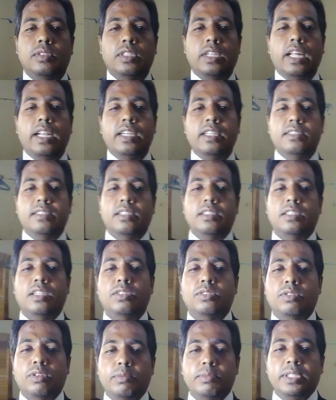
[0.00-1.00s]
ladies and
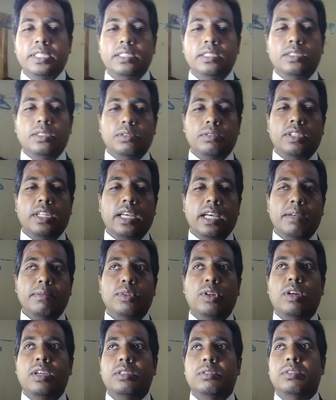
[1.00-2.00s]
gentlemen. Today I am
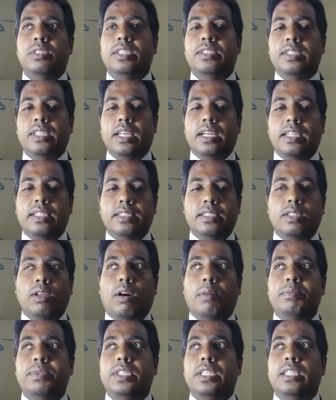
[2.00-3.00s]
going to discuss
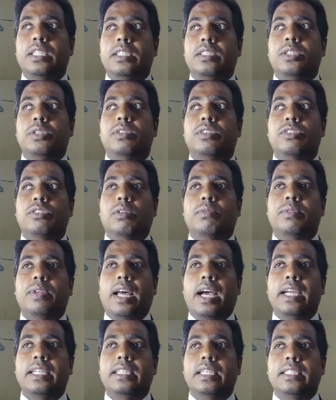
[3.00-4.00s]
optical theories of
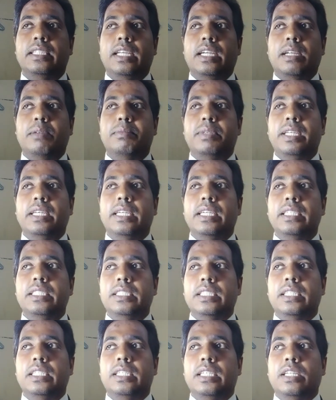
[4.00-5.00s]
light and their
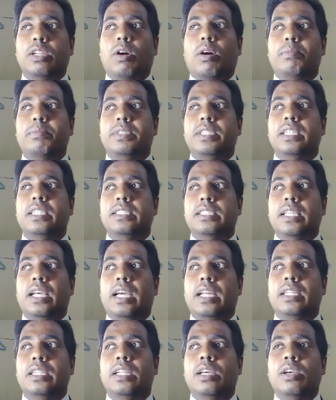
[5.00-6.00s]
application in optics
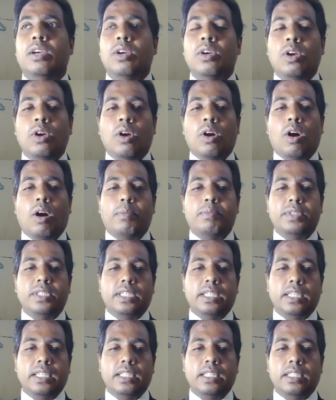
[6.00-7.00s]
and
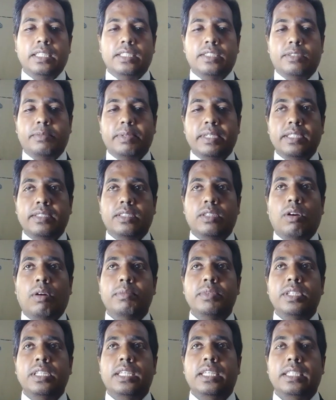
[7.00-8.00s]
optical space
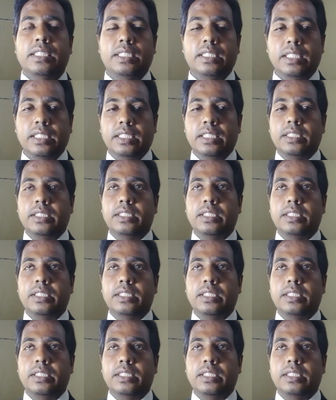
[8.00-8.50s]
communication.